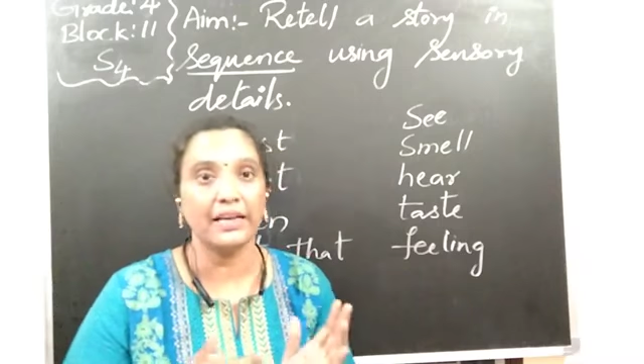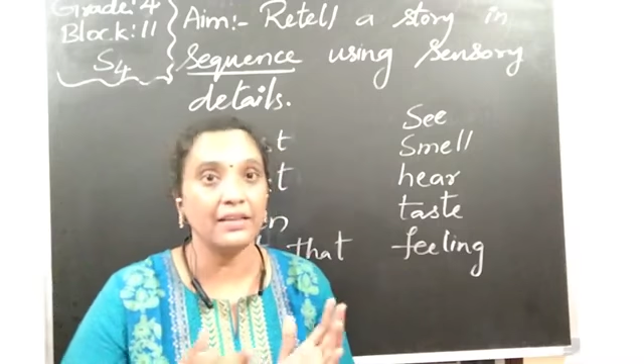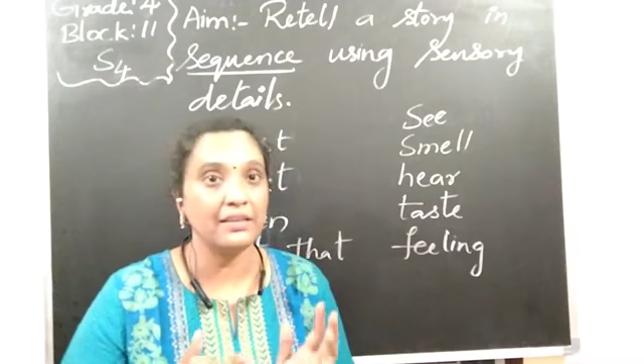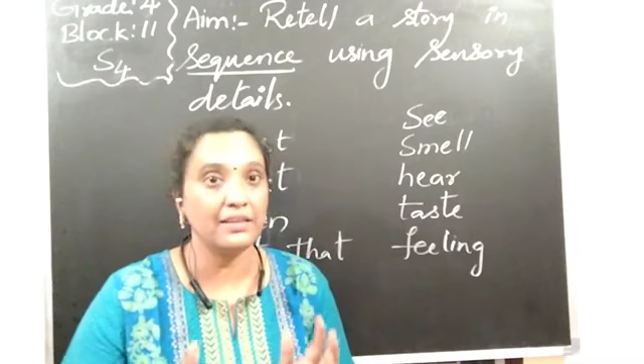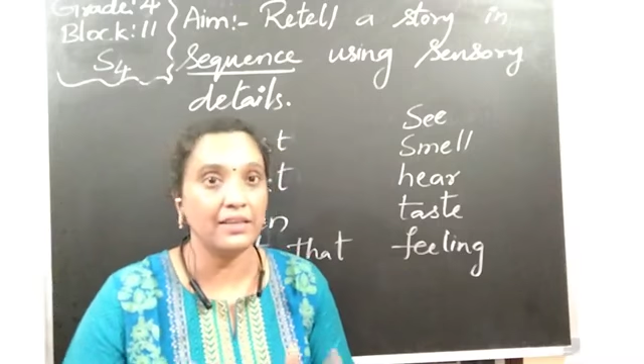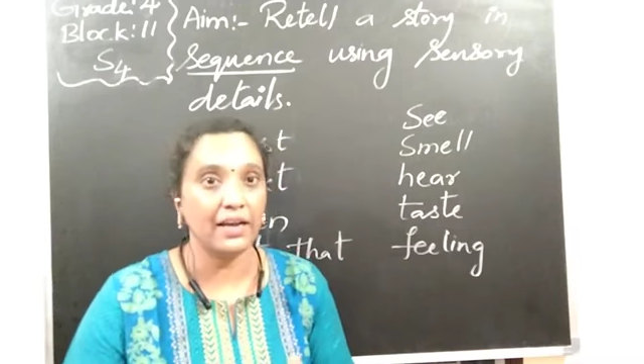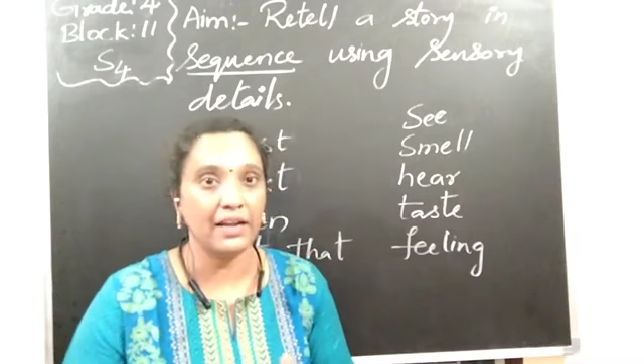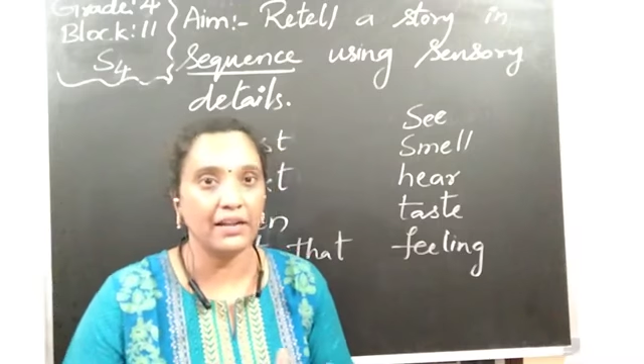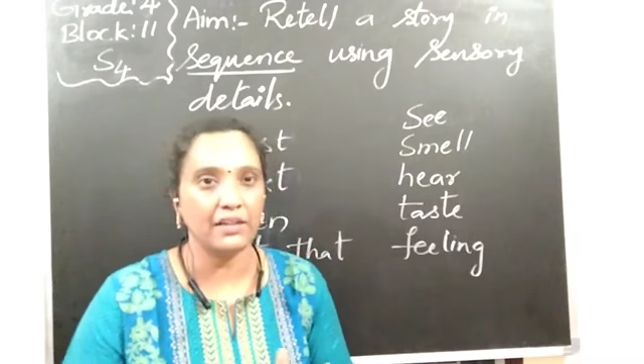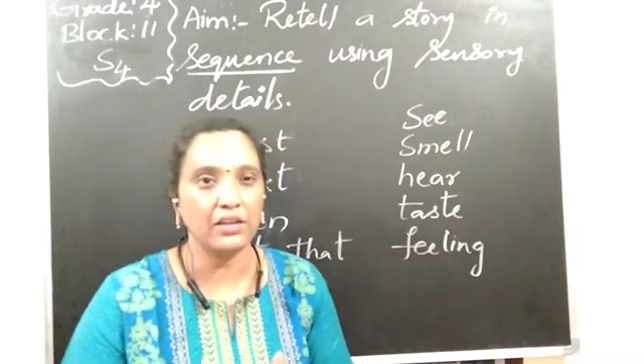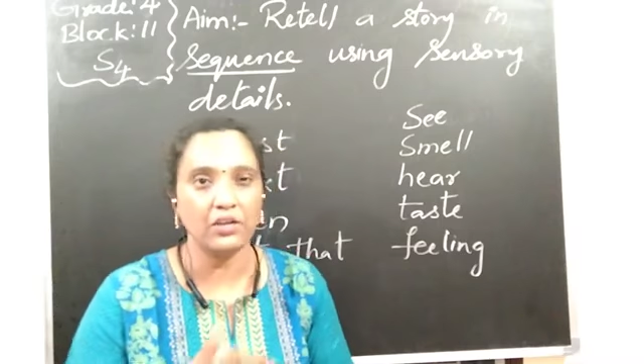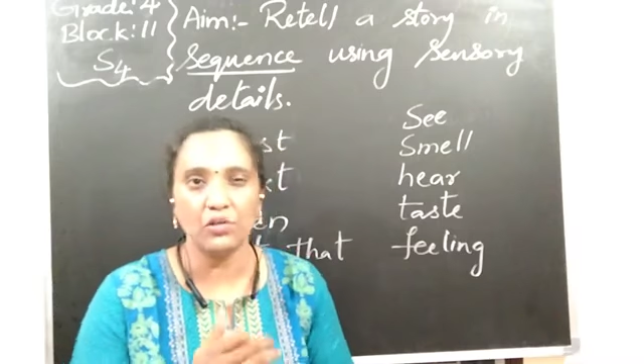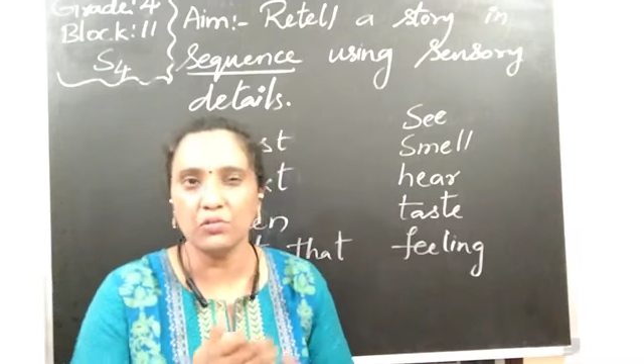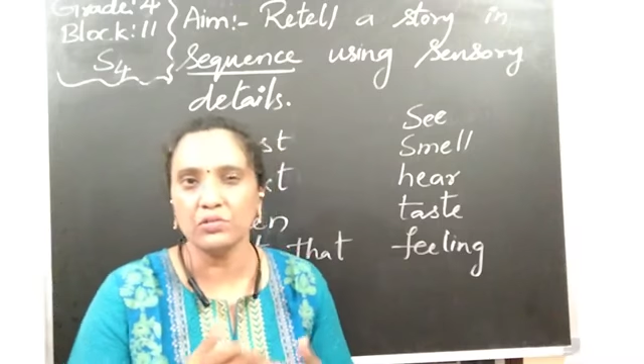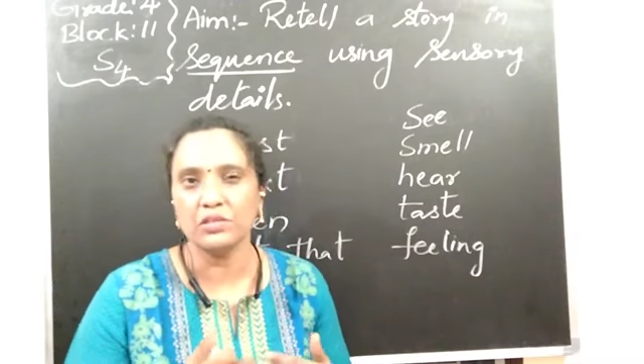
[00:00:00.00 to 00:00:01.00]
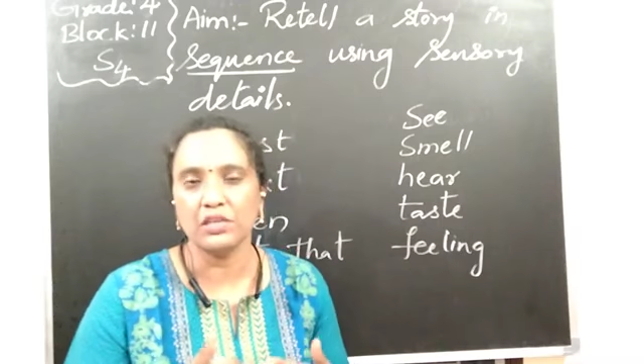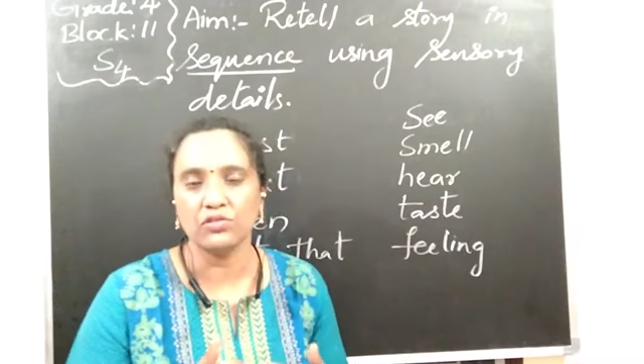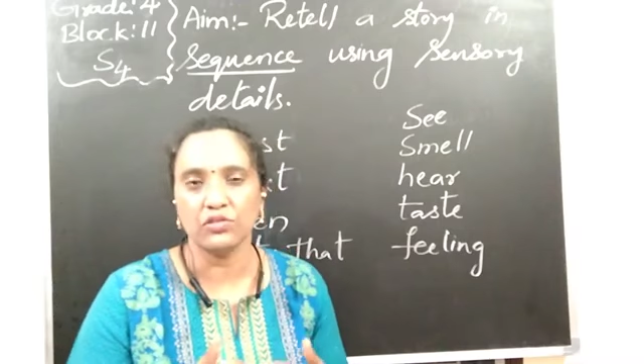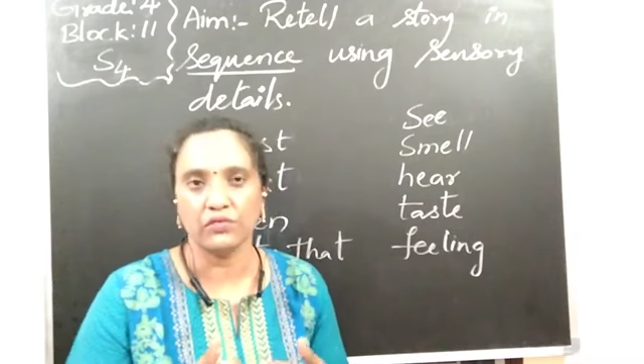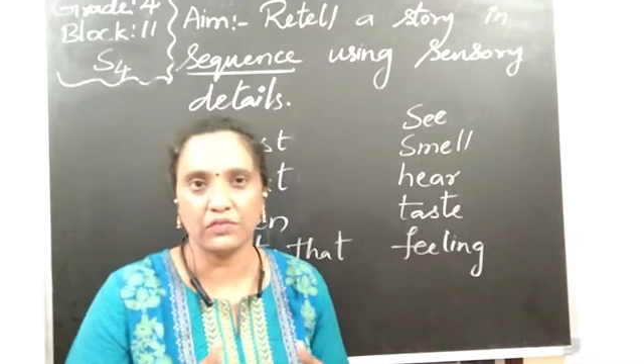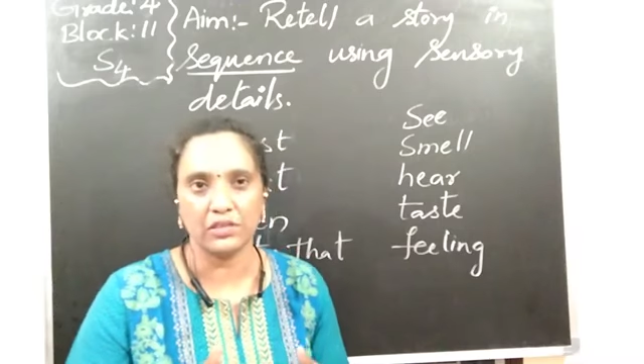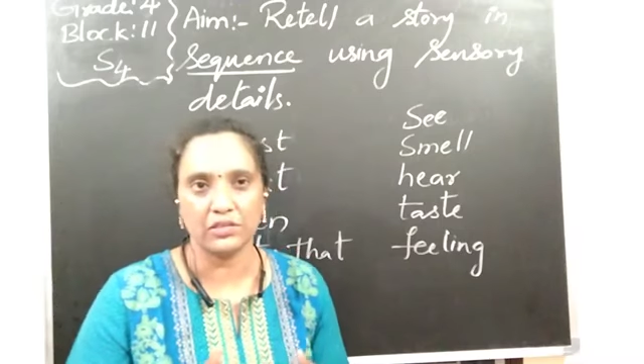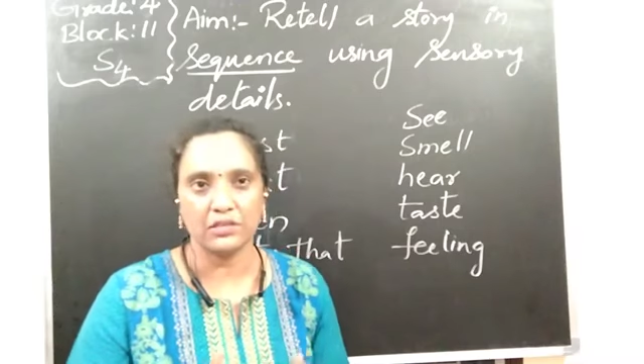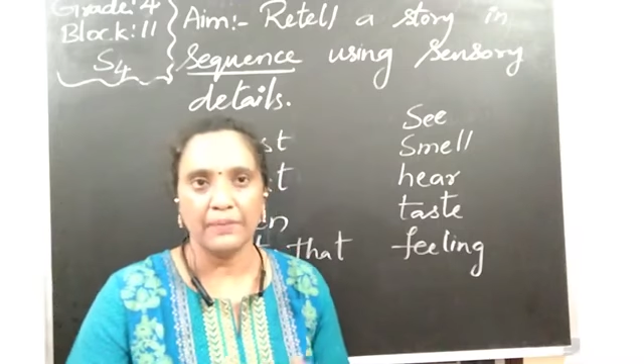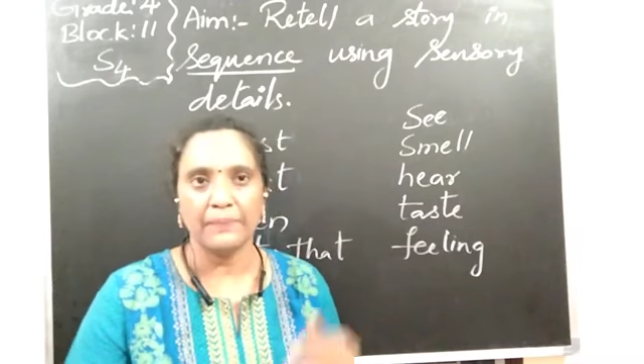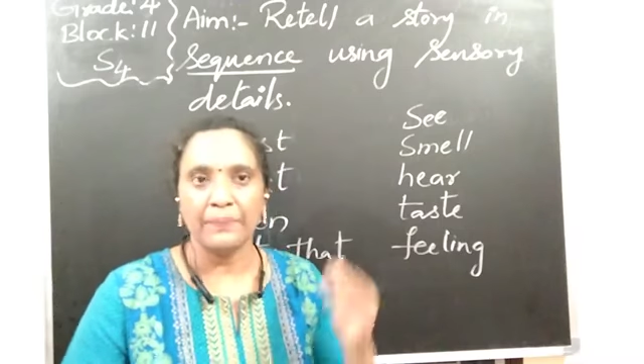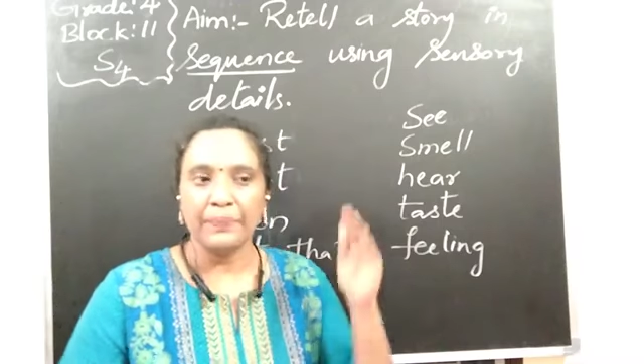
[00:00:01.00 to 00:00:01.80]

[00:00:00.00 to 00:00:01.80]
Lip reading: like that, the usage of this.